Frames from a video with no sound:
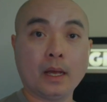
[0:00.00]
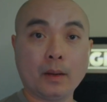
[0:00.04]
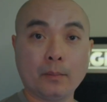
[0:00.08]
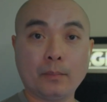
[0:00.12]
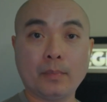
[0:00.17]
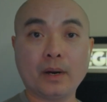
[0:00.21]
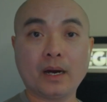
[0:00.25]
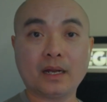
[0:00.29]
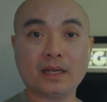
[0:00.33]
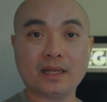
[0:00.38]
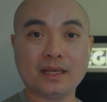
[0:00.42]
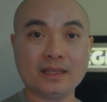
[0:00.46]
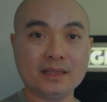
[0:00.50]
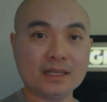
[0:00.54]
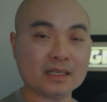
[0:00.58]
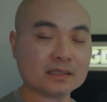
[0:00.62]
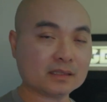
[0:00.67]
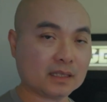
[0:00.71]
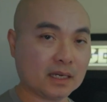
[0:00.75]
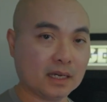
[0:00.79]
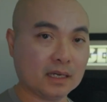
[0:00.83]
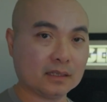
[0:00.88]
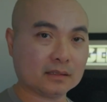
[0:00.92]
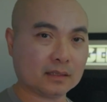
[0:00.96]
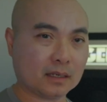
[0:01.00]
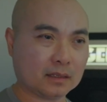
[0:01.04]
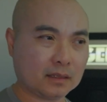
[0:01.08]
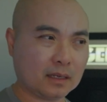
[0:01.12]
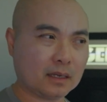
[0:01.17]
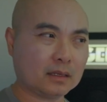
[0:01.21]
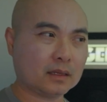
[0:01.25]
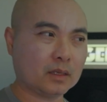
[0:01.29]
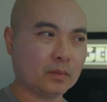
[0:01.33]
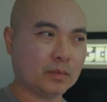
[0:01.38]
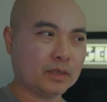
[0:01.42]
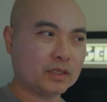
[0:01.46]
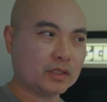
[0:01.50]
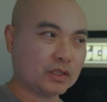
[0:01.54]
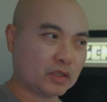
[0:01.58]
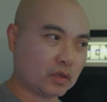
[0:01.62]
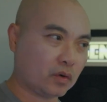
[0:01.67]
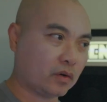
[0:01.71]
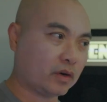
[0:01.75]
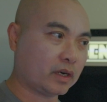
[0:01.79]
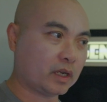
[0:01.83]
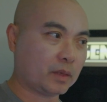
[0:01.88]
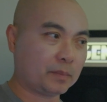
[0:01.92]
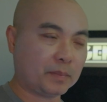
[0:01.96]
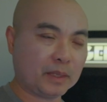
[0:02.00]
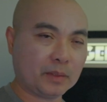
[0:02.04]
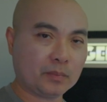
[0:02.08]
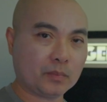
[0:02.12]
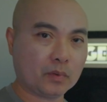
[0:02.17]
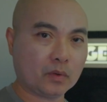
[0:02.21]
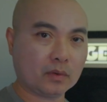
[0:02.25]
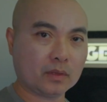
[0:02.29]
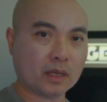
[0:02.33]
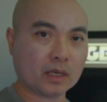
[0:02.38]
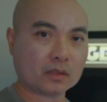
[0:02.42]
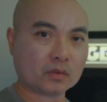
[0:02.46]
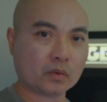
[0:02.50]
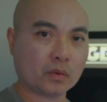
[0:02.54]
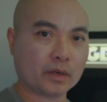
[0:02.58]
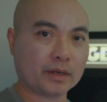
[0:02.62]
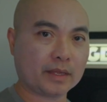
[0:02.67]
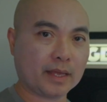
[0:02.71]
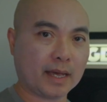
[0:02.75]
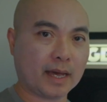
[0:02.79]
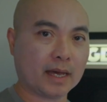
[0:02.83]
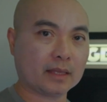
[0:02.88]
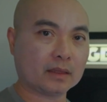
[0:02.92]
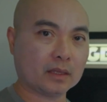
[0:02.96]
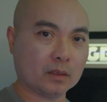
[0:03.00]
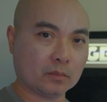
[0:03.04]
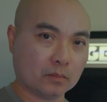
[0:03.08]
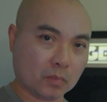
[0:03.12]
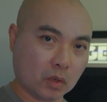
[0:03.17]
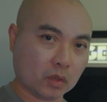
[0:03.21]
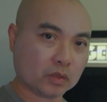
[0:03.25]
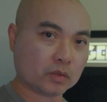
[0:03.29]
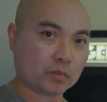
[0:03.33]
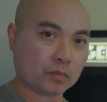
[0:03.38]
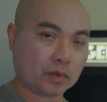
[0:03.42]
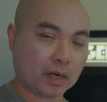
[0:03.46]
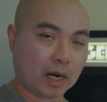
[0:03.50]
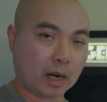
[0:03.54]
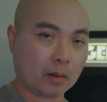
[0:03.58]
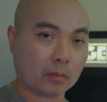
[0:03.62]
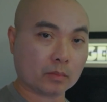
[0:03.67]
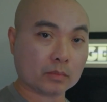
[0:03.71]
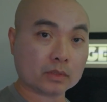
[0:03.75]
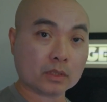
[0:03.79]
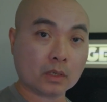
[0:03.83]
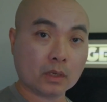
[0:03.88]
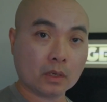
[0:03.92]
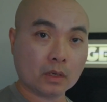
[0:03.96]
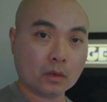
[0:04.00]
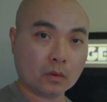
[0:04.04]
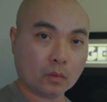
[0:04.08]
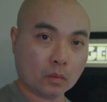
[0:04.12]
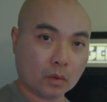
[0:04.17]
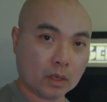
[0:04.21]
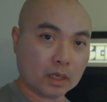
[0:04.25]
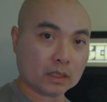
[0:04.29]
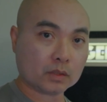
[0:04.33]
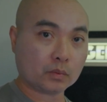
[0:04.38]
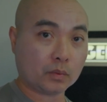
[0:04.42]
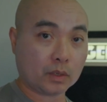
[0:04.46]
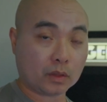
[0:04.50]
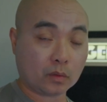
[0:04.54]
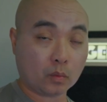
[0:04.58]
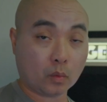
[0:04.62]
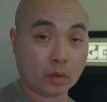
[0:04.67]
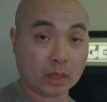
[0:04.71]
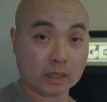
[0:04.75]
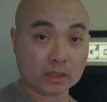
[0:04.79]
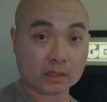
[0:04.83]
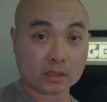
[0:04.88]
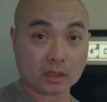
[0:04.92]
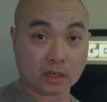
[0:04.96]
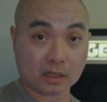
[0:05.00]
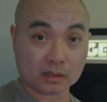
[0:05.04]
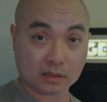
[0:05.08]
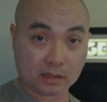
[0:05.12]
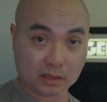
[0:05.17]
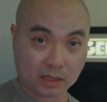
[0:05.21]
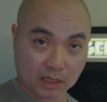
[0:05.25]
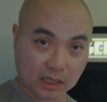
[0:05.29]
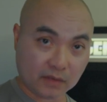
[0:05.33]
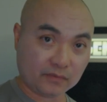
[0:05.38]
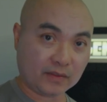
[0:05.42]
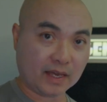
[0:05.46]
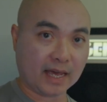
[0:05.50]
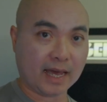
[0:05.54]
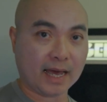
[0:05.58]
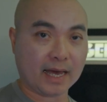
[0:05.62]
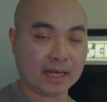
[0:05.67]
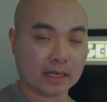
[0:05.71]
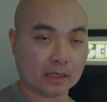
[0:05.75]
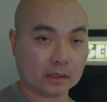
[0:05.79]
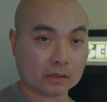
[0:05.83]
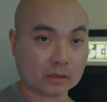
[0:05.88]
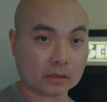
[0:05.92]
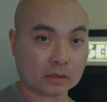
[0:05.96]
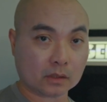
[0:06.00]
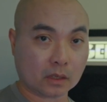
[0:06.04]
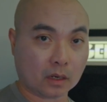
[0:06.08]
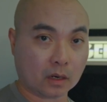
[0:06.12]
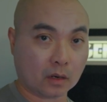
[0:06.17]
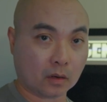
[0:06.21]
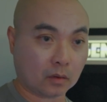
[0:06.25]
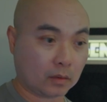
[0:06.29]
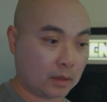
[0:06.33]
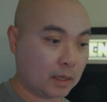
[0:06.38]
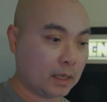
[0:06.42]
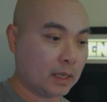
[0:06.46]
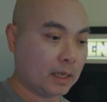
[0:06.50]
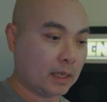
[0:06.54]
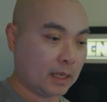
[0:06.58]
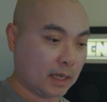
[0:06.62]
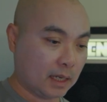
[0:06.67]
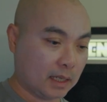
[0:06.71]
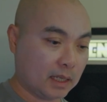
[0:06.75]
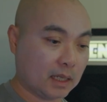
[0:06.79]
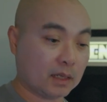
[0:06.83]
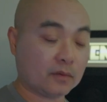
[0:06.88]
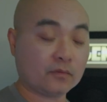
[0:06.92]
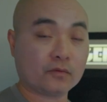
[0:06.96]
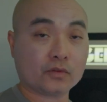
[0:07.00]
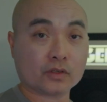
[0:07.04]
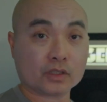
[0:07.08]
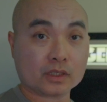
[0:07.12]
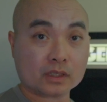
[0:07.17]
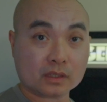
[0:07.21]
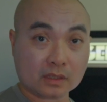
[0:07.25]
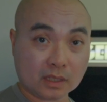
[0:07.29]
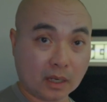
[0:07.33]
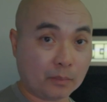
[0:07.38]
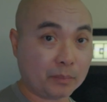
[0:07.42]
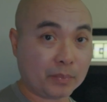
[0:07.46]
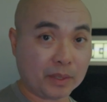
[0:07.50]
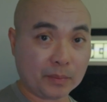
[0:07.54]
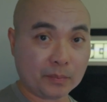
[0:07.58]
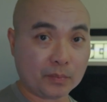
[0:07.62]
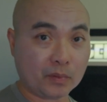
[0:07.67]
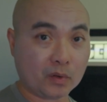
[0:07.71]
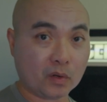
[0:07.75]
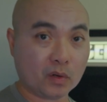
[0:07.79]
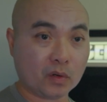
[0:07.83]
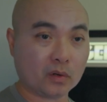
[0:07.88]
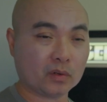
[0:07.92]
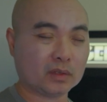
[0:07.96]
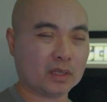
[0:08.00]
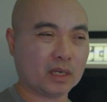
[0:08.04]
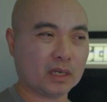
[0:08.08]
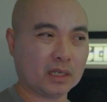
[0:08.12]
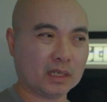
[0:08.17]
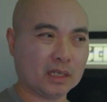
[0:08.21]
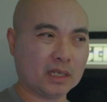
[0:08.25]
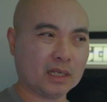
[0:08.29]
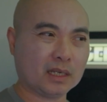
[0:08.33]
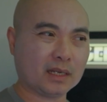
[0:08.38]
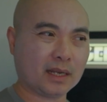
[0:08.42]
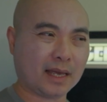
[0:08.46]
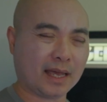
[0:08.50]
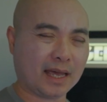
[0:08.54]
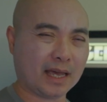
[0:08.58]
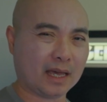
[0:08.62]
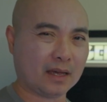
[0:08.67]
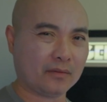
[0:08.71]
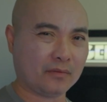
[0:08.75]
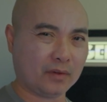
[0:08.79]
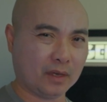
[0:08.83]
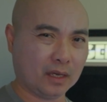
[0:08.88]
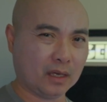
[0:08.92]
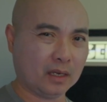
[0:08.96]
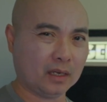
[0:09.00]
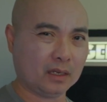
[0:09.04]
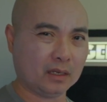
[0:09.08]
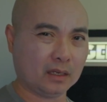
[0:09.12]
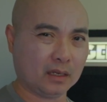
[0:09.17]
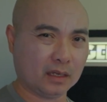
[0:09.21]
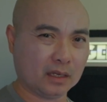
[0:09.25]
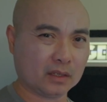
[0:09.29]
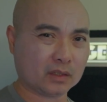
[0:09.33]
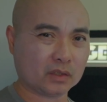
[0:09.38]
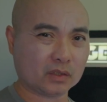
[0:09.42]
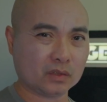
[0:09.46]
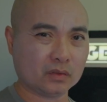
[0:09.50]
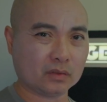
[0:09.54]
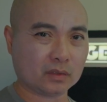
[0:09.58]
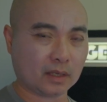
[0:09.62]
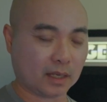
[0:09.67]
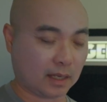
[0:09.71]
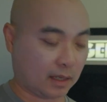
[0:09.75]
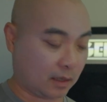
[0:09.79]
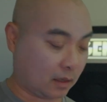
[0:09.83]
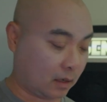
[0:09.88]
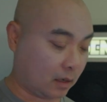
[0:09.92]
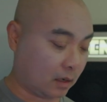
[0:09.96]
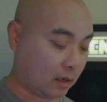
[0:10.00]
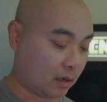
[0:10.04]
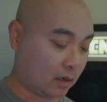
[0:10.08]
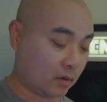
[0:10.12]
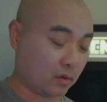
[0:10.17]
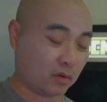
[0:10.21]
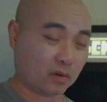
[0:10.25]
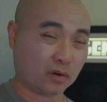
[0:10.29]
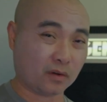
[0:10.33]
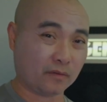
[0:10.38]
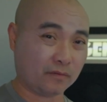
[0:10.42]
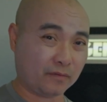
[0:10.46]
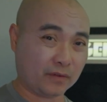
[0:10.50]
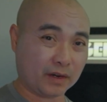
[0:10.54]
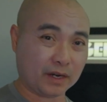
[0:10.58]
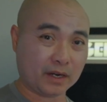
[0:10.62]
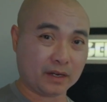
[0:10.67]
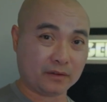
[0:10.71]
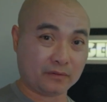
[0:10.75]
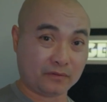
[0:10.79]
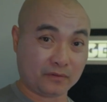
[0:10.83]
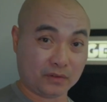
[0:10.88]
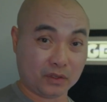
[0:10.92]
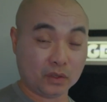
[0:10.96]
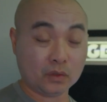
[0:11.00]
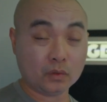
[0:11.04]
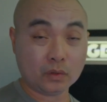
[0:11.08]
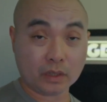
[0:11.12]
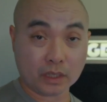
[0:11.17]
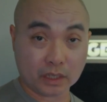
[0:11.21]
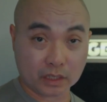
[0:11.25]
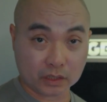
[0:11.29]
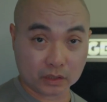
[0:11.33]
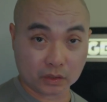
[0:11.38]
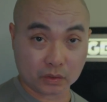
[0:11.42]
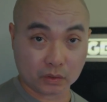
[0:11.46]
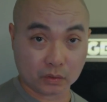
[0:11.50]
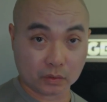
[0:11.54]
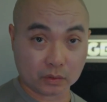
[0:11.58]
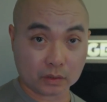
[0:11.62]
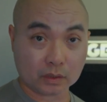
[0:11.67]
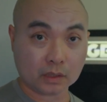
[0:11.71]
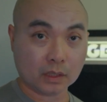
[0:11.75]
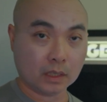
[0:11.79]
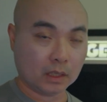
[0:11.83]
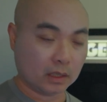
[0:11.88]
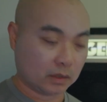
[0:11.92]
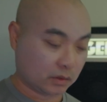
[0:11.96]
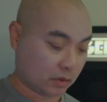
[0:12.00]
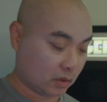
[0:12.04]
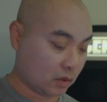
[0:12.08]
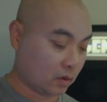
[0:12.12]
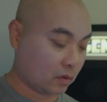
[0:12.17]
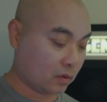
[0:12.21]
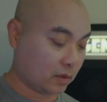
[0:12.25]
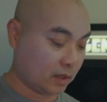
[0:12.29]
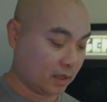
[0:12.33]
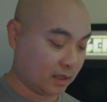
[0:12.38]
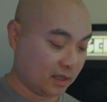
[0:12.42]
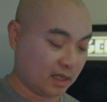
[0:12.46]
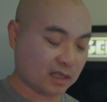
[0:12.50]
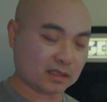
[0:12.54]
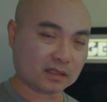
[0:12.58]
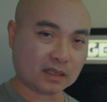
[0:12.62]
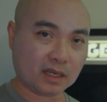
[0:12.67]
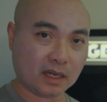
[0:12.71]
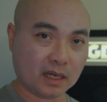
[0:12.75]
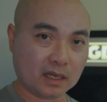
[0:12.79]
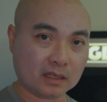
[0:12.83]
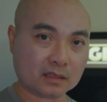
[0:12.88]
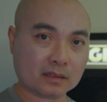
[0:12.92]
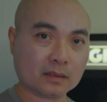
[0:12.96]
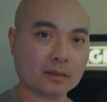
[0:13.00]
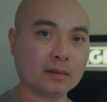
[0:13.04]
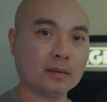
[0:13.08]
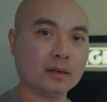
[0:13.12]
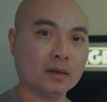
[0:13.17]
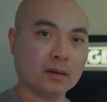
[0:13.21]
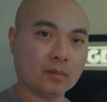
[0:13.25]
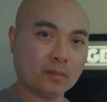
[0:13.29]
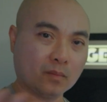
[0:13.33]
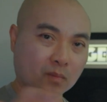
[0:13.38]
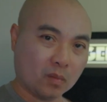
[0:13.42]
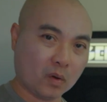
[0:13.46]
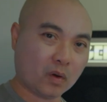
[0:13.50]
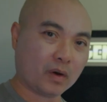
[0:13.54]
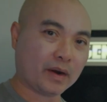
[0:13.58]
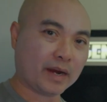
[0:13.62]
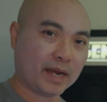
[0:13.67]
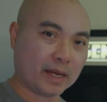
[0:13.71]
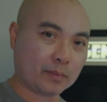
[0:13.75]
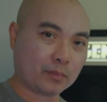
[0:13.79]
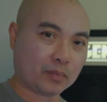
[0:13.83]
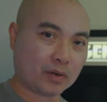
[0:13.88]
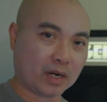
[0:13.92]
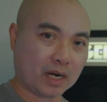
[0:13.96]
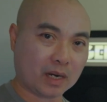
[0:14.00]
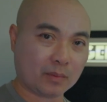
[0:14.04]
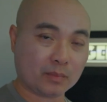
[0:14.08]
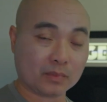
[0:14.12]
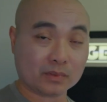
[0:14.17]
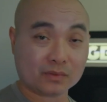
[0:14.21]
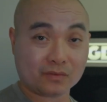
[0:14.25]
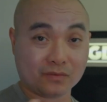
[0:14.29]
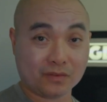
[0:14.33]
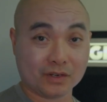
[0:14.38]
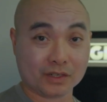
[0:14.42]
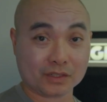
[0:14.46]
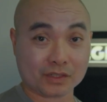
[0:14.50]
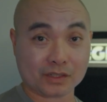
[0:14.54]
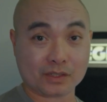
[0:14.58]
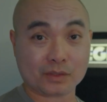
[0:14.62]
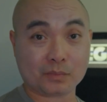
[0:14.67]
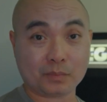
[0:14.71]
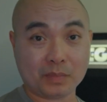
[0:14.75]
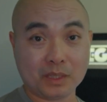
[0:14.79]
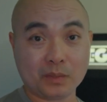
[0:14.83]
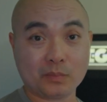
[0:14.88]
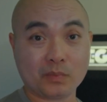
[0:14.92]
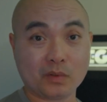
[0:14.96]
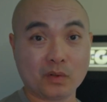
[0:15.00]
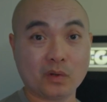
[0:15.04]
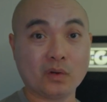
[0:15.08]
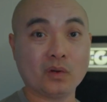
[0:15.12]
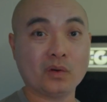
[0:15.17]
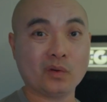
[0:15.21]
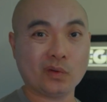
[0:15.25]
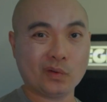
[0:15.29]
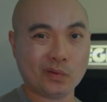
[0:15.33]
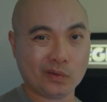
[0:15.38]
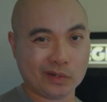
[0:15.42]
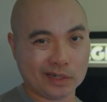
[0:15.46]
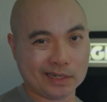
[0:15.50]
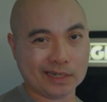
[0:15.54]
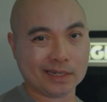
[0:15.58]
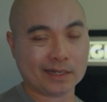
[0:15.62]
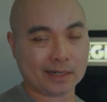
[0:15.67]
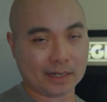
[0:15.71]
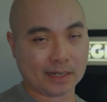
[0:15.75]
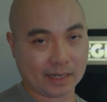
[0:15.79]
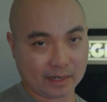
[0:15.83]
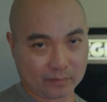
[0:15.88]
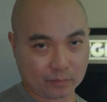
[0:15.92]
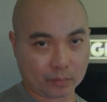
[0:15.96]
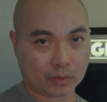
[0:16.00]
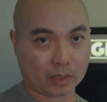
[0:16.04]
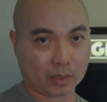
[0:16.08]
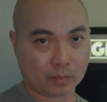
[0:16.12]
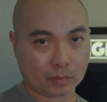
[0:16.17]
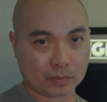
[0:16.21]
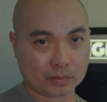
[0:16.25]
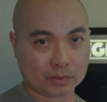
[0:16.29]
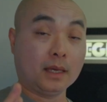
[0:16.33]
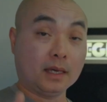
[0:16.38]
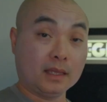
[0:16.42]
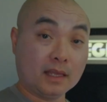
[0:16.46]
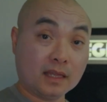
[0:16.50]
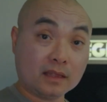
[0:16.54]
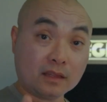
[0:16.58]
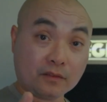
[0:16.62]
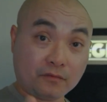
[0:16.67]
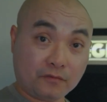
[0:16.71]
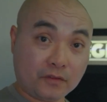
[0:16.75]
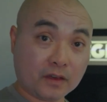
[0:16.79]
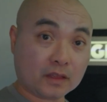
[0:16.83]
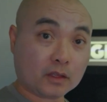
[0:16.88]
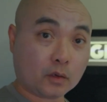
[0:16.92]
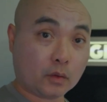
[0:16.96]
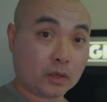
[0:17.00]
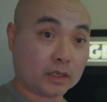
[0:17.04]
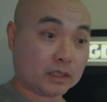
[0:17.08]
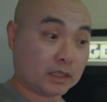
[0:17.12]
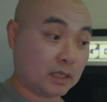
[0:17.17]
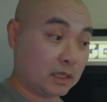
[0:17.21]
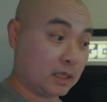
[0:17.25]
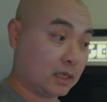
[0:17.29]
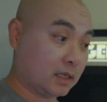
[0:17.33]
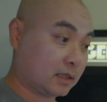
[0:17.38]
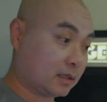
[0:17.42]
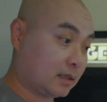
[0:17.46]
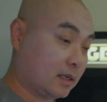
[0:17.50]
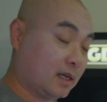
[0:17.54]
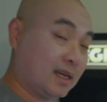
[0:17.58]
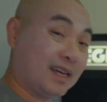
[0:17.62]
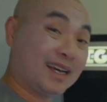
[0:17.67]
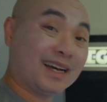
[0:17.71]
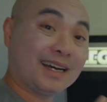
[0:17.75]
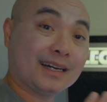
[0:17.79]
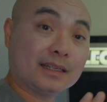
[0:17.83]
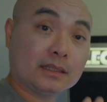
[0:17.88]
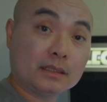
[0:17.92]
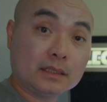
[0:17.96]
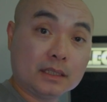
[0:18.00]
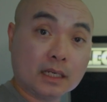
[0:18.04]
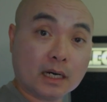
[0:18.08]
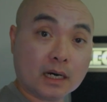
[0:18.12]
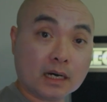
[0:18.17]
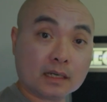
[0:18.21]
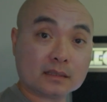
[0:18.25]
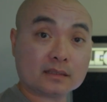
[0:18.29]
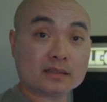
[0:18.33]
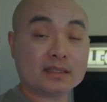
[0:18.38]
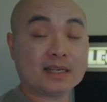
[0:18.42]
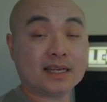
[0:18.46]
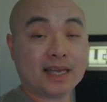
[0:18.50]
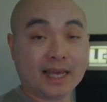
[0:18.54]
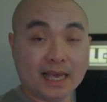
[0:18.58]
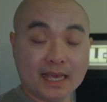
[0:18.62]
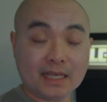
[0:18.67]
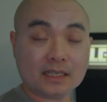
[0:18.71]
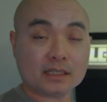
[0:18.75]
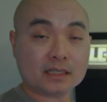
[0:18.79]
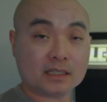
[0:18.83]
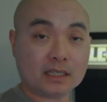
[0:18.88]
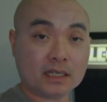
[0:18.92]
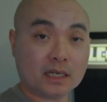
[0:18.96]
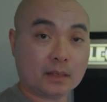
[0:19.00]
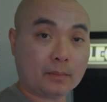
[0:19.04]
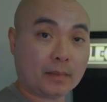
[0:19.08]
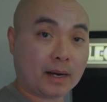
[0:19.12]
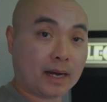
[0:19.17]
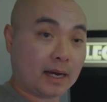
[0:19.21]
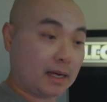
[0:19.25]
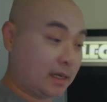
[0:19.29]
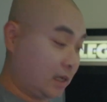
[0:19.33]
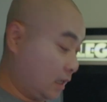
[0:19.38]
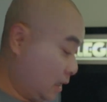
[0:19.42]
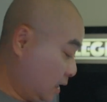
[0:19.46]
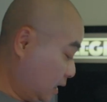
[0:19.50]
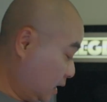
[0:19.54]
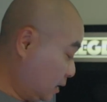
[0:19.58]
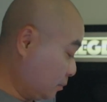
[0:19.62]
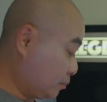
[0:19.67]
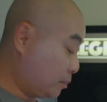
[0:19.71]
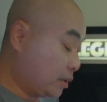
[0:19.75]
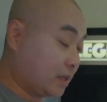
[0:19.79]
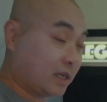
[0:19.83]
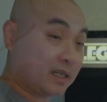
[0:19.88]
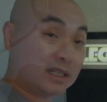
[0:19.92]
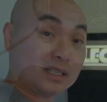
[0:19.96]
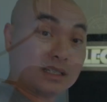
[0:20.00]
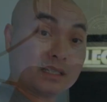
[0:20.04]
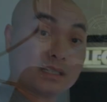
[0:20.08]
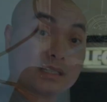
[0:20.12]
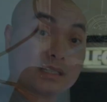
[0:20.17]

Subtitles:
But in this case, I think the majority of people, that's where they had the most problems was with One Sauce if they had it installed. And then for some people, they didn't have any issues at all or very few issues. So in this case, more had problems versus people who didn't have problems. And then the fifth question is, does the HDMI input